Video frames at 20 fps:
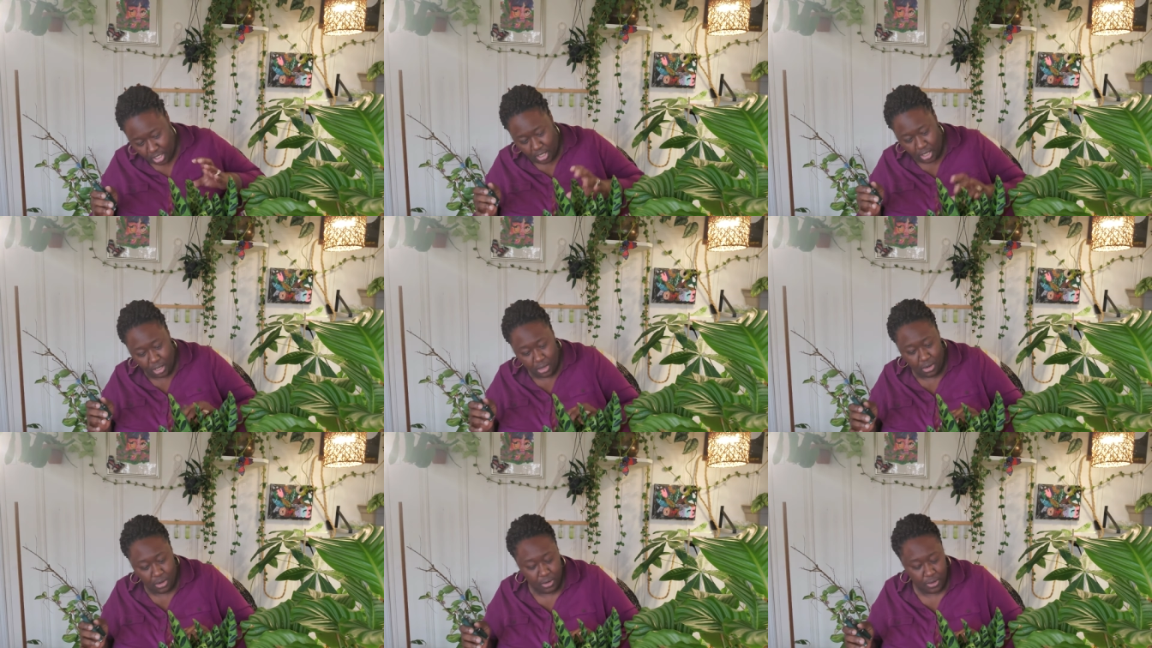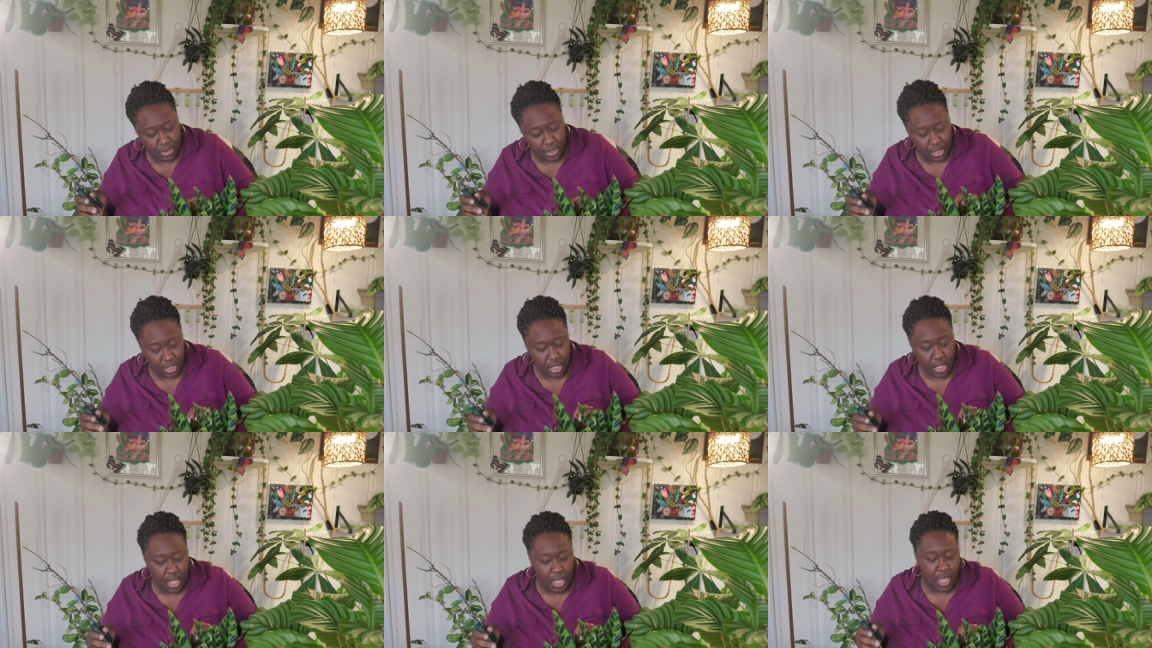So,
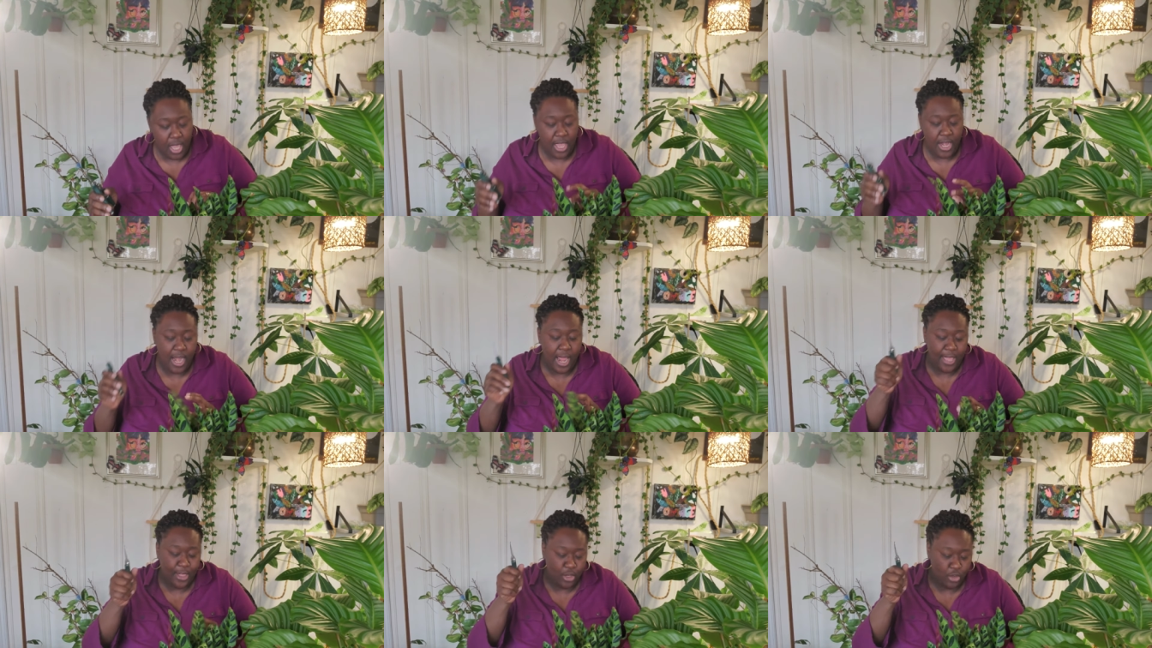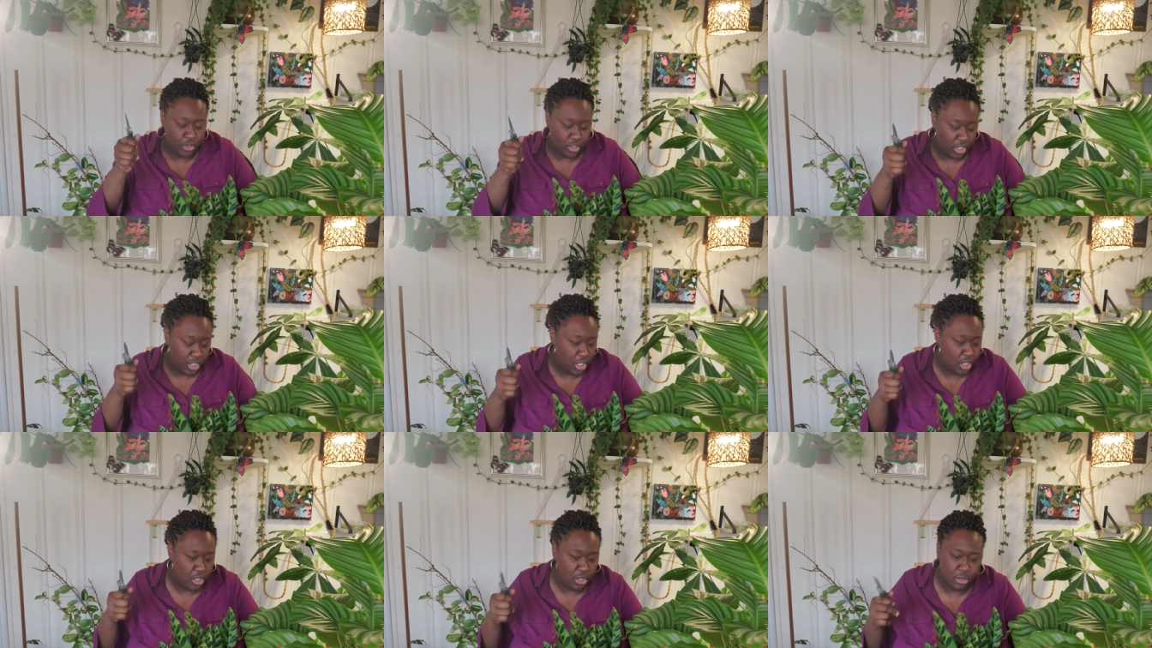and I
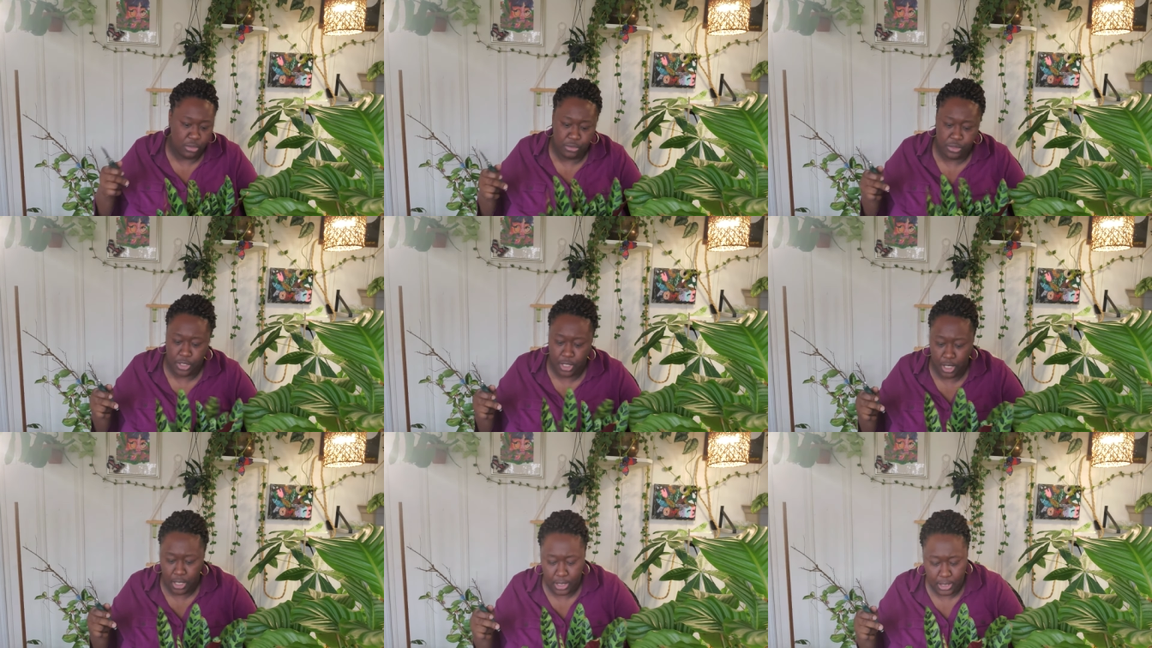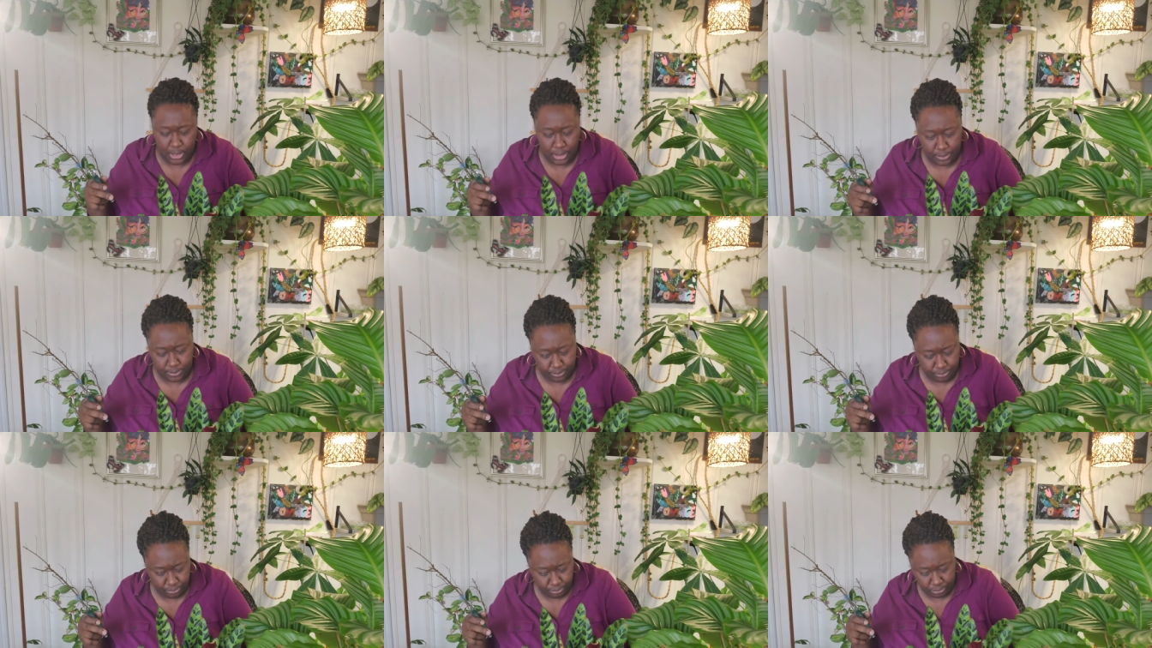usually use
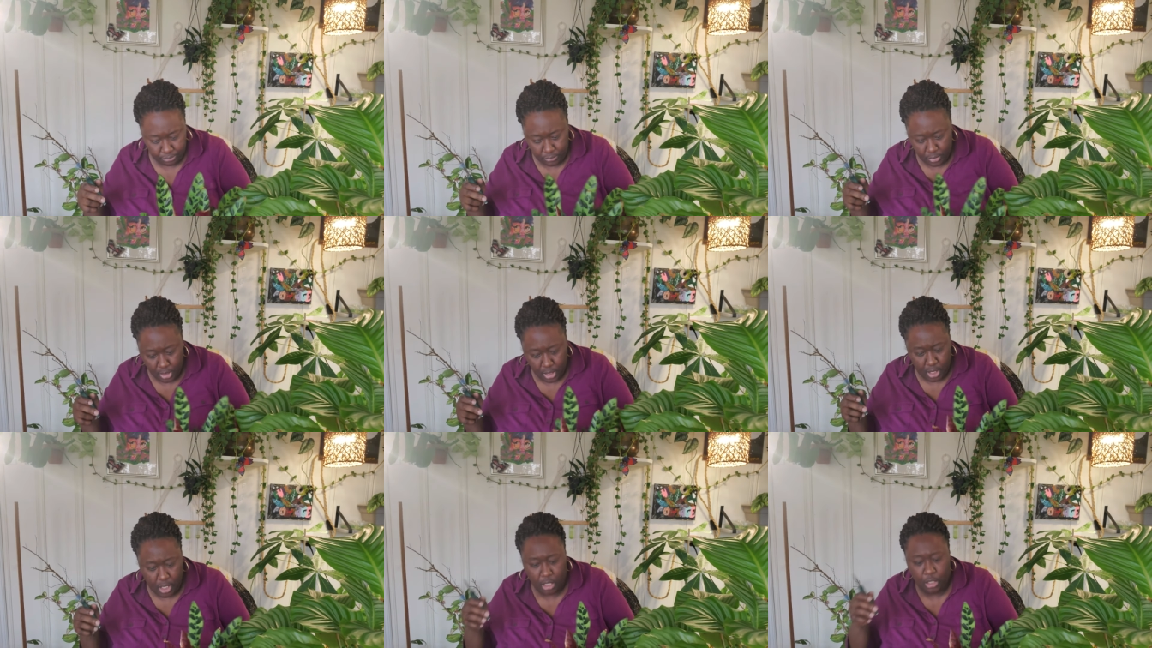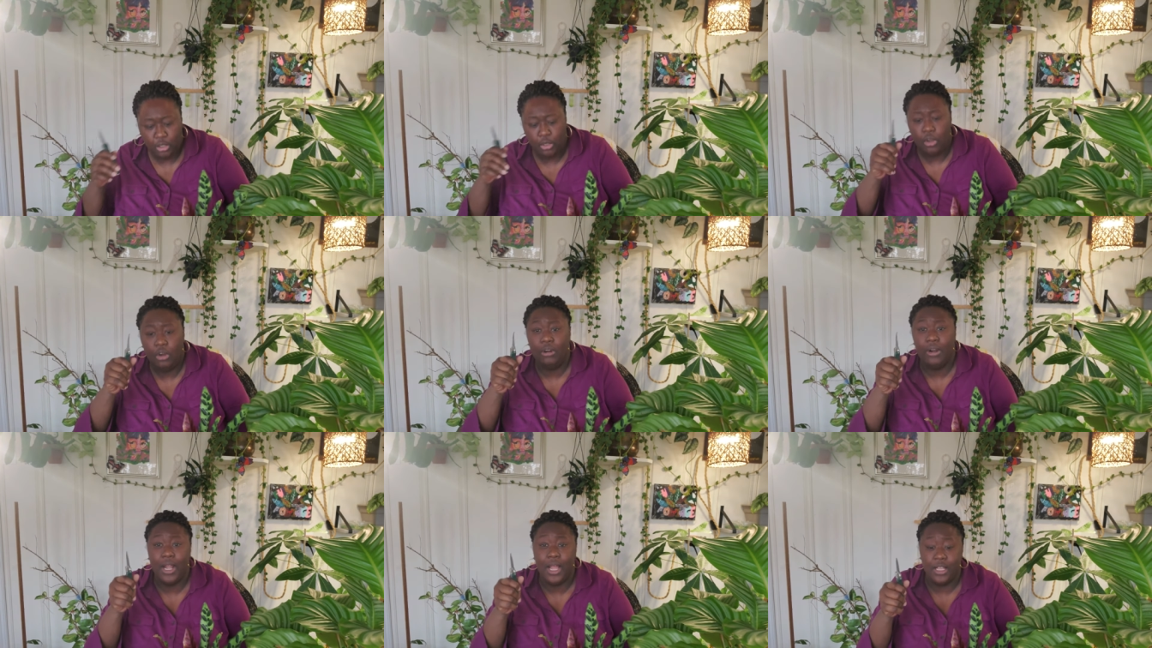um, a
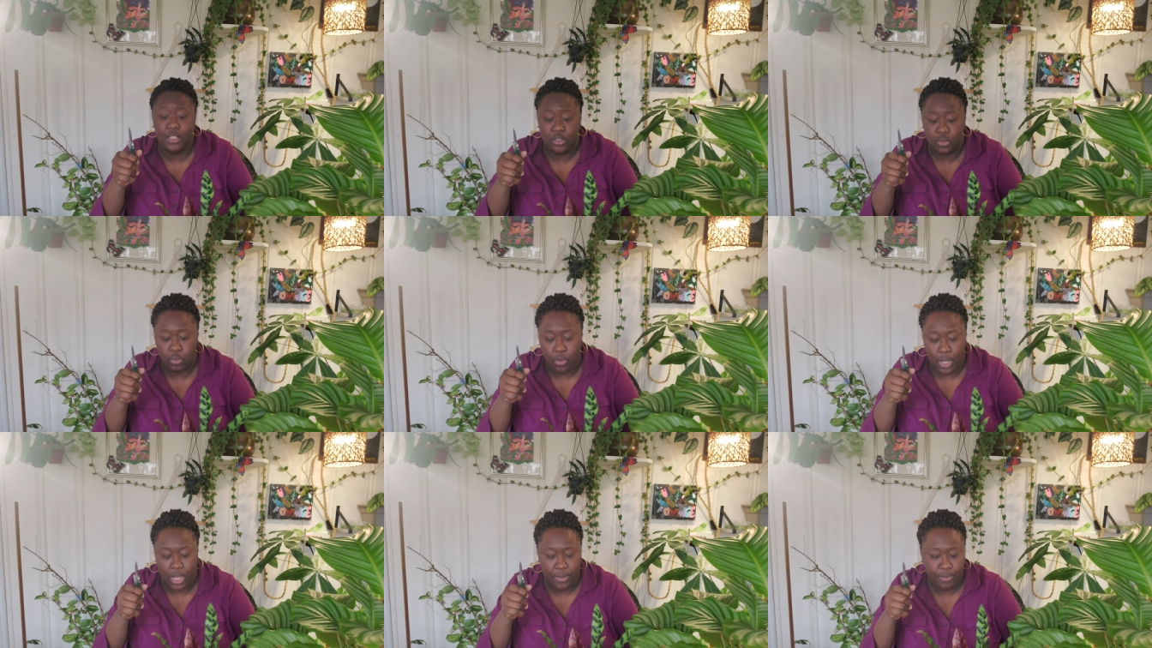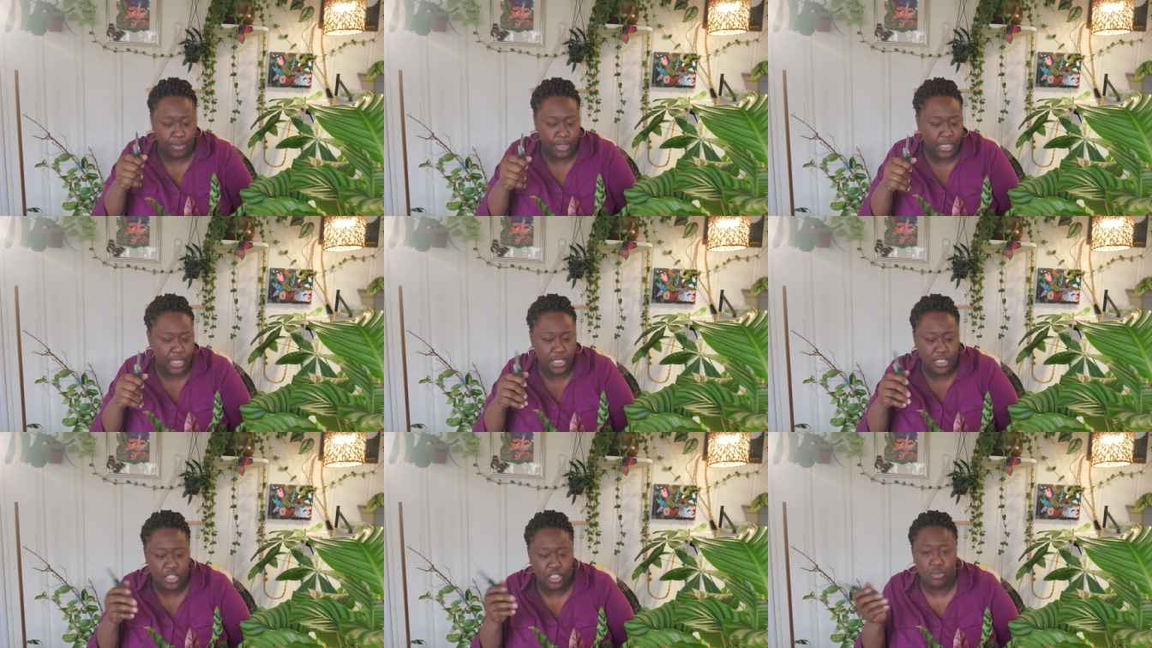Clorox wipe
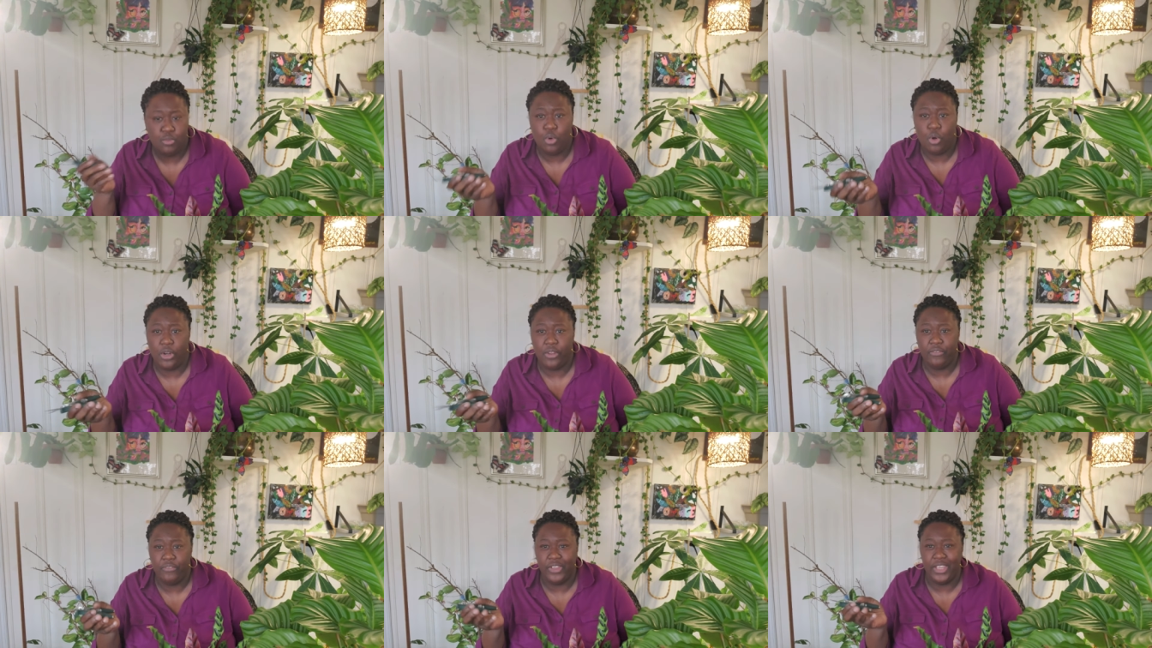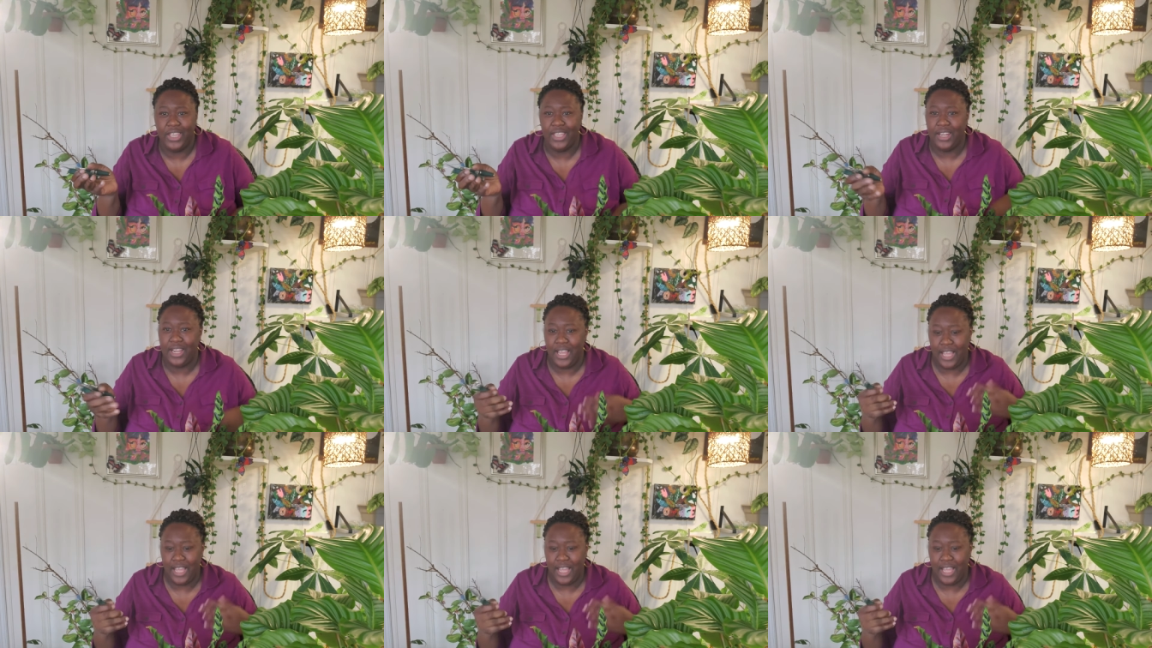because it's more convenient.